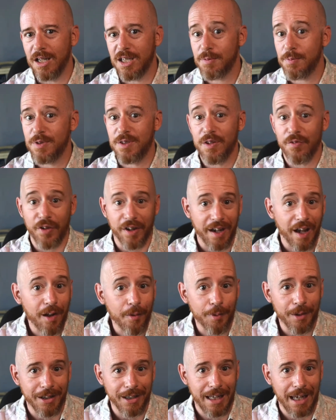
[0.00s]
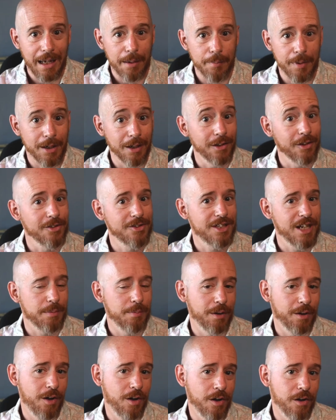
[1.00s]
specific element of the game in a little
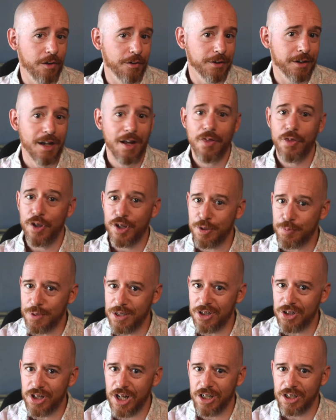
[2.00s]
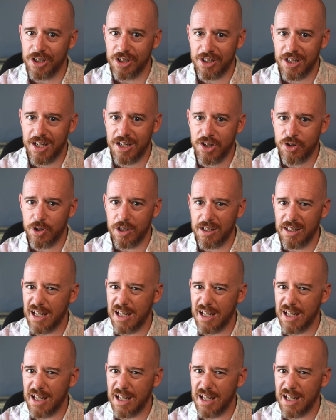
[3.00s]
segment called This Piece Changes History.